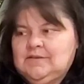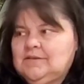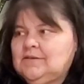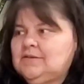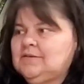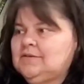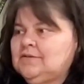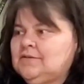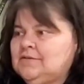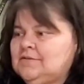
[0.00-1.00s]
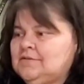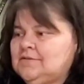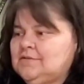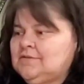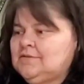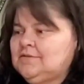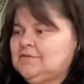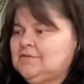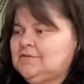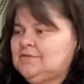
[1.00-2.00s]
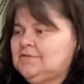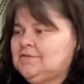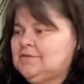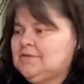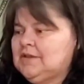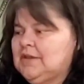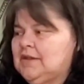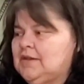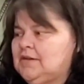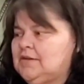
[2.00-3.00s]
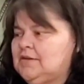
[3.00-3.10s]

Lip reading: (silent)